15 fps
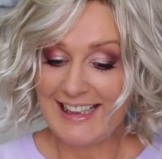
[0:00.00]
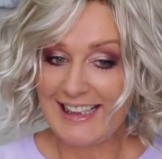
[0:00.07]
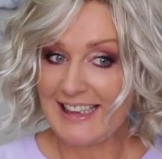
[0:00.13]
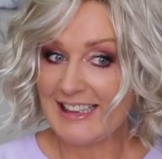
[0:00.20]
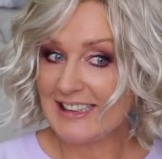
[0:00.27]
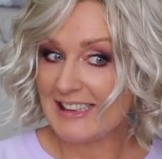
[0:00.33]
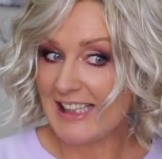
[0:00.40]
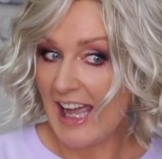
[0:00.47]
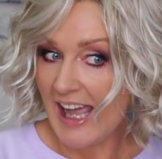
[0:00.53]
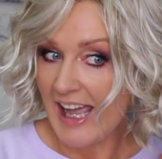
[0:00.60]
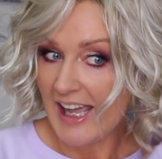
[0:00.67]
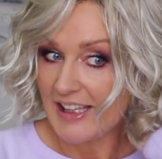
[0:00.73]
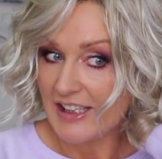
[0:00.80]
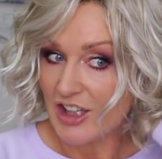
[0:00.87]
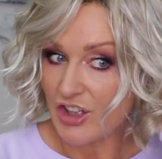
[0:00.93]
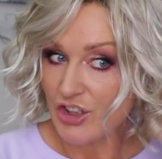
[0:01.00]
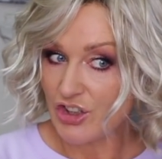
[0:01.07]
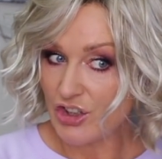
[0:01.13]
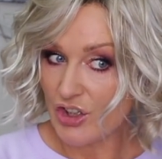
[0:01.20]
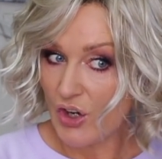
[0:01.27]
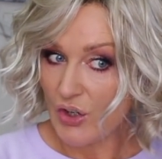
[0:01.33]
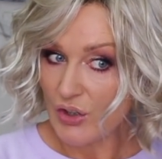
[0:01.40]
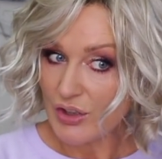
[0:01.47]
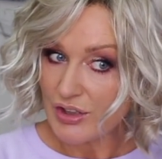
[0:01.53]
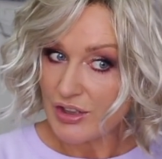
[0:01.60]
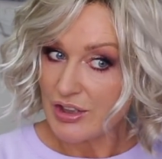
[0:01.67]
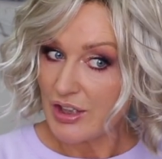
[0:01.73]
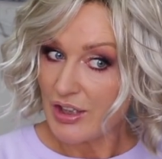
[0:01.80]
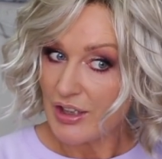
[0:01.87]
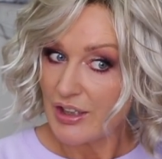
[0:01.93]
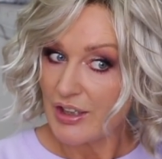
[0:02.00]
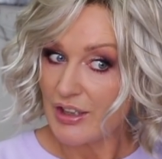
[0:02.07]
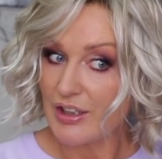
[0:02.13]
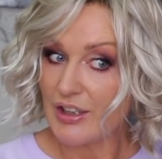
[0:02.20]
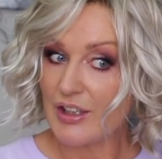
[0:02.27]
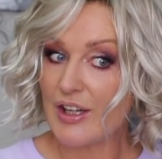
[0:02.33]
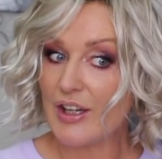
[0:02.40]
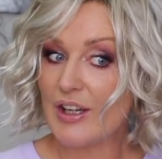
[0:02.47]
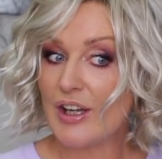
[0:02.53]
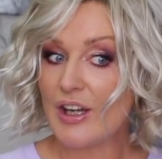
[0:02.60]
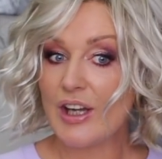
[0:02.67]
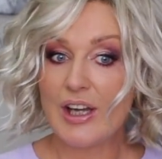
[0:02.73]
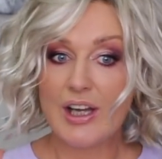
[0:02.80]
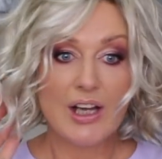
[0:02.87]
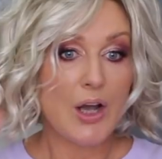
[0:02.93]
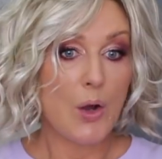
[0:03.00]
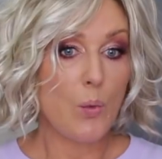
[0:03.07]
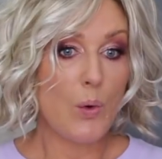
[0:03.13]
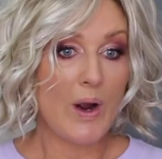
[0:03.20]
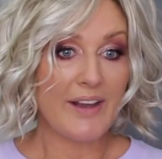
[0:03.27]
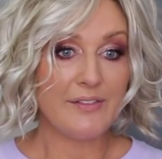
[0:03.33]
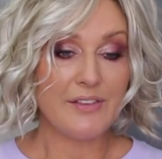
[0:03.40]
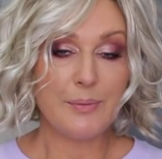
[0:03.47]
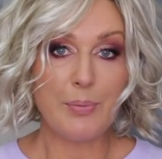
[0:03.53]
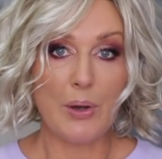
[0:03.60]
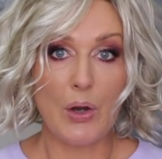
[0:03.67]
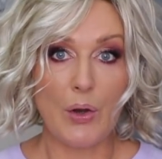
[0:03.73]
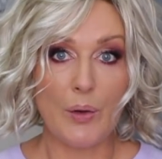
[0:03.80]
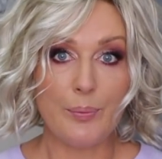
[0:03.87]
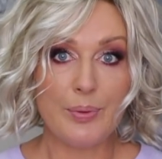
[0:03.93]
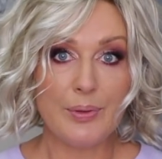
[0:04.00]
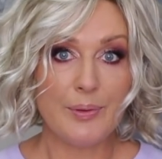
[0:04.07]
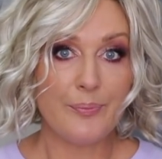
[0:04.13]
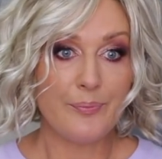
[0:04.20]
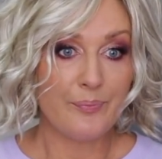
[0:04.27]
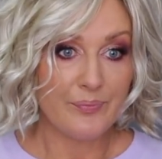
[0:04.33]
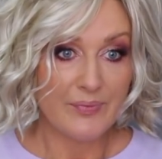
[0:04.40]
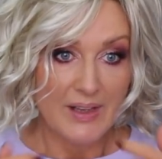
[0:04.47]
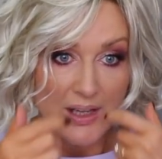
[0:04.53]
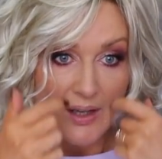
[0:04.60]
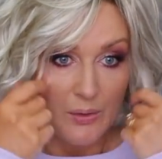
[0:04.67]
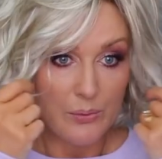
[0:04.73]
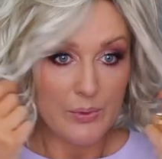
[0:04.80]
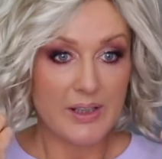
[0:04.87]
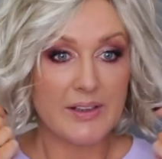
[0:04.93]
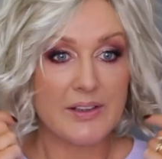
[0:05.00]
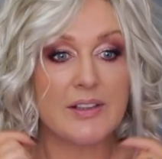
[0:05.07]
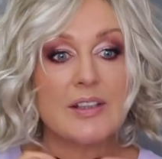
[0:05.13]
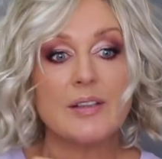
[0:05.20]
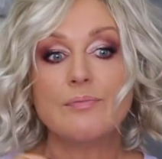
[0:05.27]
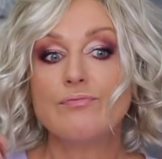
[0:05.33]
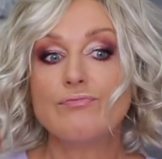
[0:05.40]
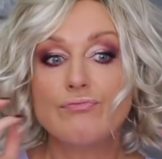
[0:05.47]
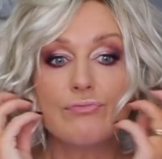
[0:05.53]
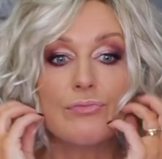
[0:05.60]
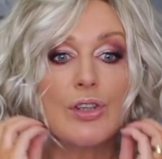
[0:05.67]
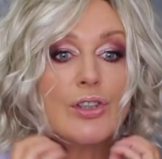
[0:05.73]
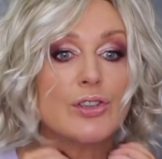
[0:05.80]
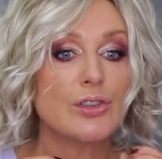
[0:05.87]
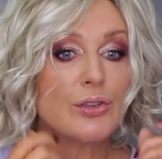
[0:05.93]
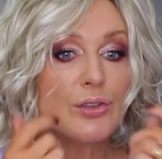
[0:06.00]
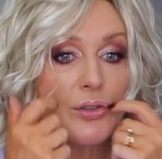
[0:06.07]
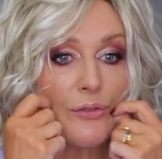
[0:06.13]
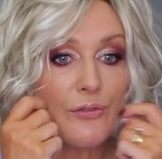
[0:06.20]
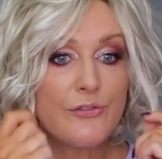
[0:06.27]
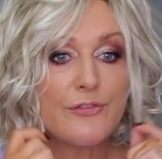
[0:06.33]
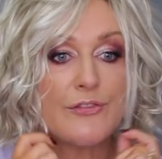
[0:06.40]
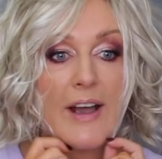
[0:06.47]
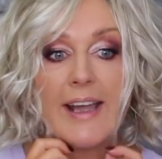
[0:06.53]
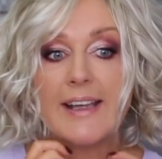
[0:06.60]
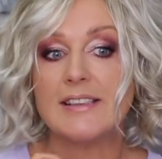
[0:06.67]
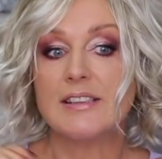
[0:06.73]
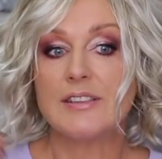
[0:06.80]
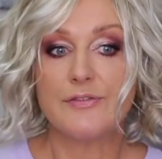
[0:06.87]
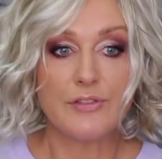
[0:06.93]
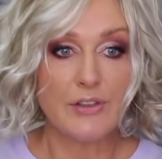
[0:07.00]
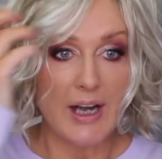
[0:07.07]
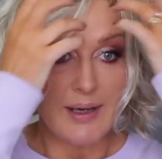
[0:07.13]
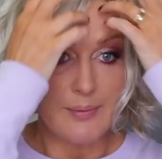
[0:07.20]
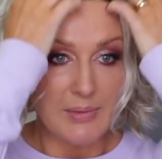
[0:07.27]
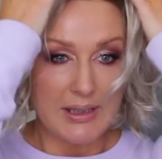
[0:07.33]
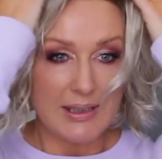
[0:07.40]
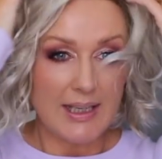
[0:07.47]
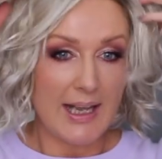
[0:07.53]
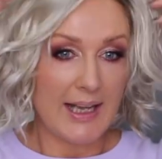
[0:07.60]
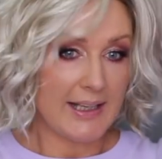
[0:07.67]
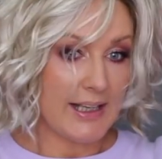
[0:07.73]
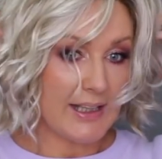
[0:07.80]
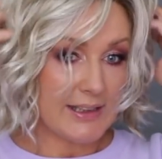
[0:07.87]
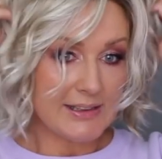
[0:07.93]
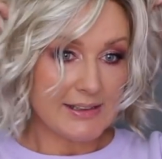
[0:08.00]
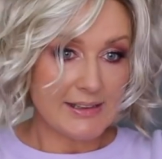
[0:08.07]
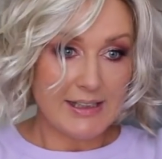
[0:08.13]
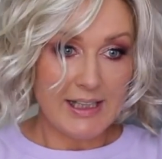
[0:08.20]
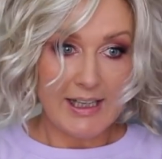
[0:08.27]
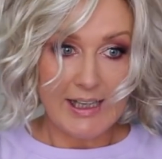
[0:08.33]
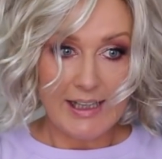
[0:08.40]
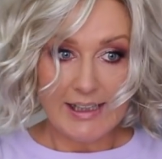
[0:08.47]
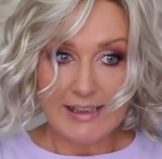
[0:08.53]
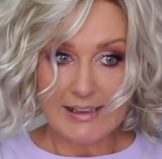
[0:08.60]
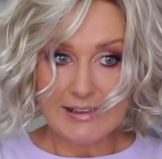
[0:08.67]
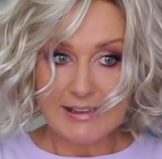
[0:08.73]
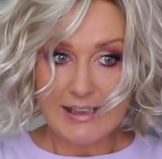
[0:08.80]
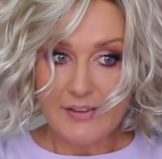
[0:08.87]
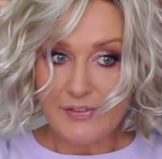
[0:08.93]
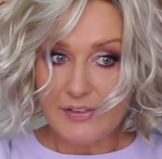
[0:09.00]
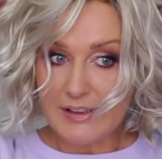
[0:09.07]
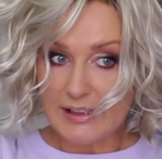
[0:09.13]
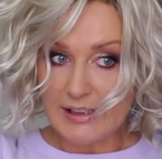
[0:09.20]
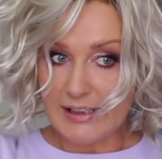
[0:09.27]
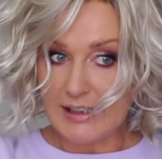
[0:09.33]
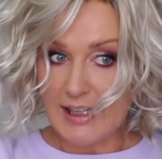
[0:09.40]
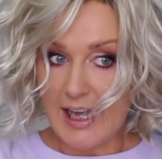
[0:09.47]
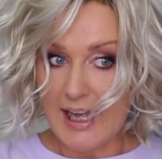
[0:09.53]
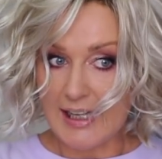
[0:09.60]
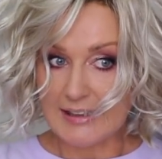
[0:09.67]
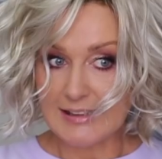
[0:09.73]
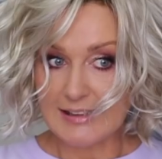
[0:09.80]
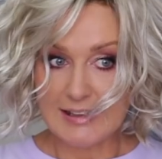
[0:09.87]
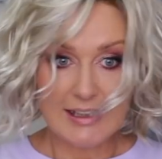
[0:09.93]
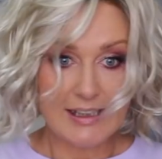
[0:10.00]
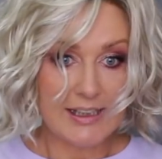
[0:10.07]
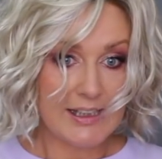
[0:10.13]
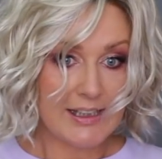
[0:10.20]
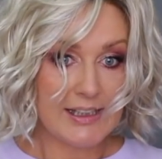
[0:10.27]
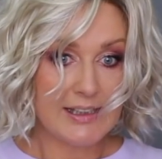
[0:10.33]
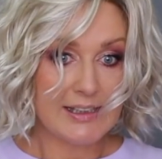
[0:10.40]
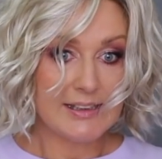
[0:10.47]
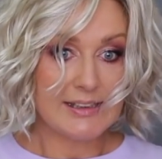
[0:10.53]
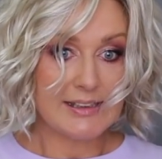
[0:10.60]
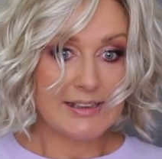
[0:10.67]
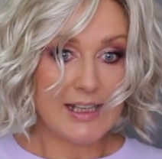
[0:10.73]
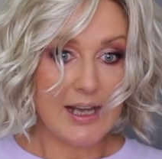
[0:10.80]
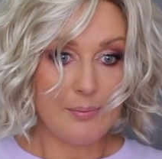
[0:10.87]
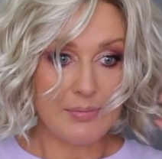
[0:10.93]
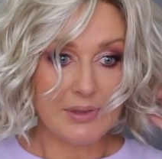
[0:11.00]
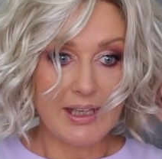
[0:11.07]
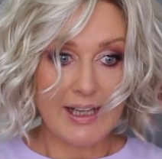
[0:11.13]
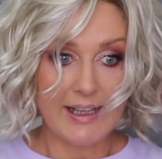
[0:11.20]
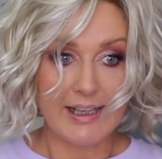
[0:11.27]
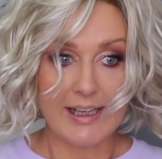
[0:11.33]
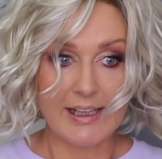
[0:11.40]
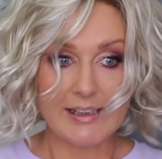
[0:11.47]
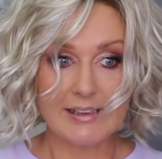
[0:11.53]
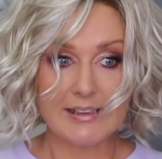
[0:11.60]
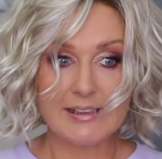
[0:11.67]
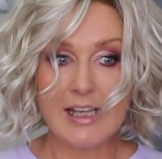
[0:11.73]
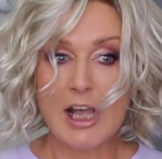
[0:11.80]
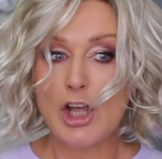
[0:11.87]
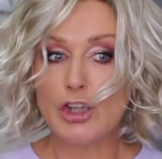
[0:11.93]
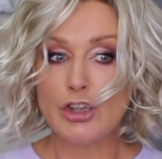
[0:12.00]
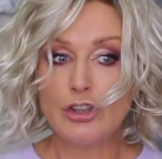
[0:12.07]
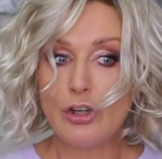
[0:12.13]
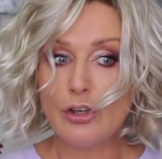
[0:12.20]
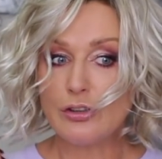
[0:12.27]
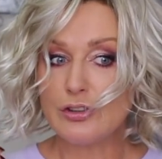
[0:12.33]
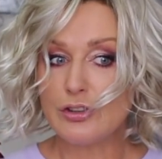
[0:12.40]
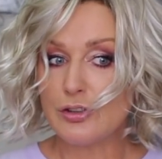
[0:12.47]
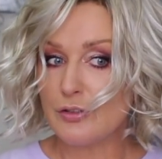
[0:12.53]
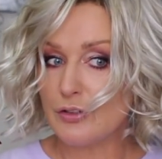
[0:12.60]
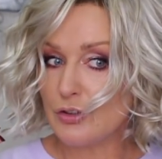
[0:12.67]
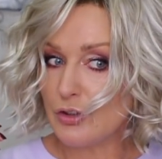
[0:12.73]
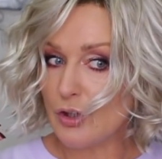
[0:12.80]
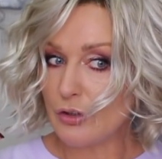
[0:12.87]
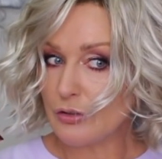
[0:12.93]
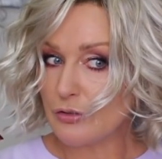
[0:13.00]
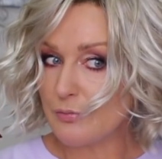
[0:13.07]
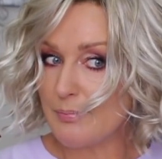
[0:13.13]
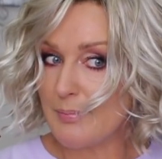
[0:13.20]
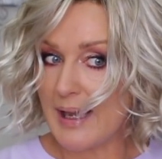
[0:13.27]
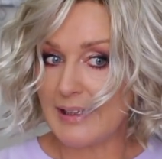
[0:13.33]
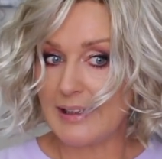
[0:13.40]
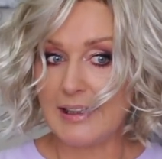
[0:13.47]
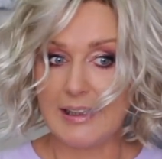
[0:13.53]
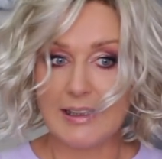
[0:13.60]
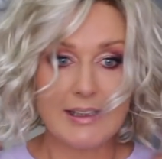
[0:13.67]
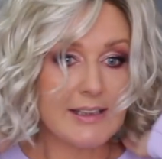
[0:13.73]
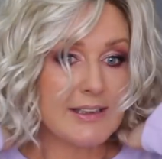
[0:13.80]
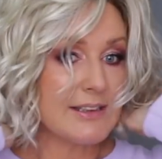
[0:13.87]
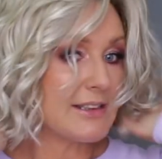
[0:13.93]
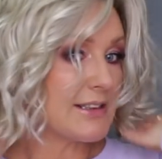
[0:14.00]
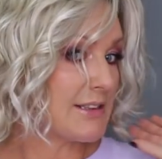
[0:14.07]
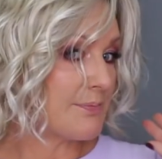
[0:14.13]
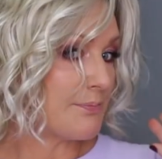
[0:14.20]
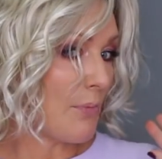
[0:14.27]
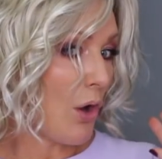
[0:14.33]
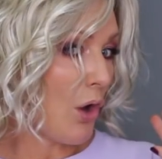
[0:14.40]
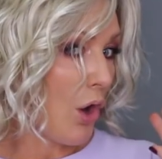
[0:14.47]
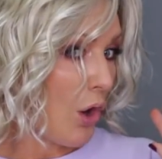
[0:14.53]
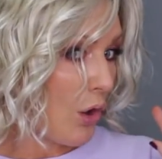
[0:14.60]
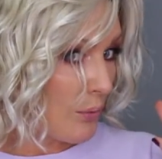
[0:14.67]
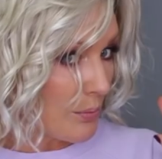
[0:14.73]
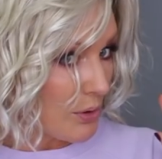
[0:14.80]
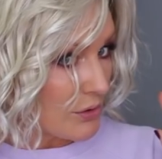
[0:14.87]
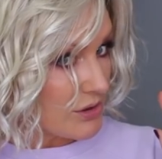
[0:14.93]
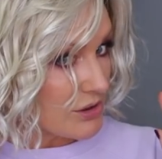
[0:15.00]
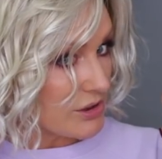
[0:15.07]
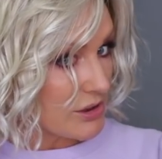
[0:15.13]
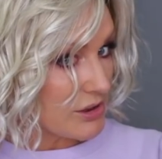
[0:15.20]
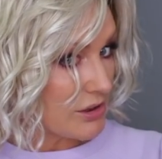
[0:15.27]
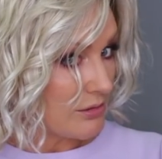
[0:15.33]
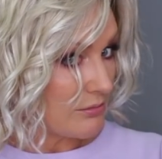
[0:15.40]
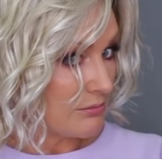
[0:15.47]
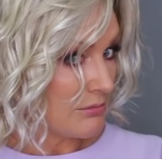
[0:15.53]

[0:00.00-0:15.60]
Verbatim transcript: is a short wavy bob with sort of face framing layers. It definitely has some layers, not not many, it's almost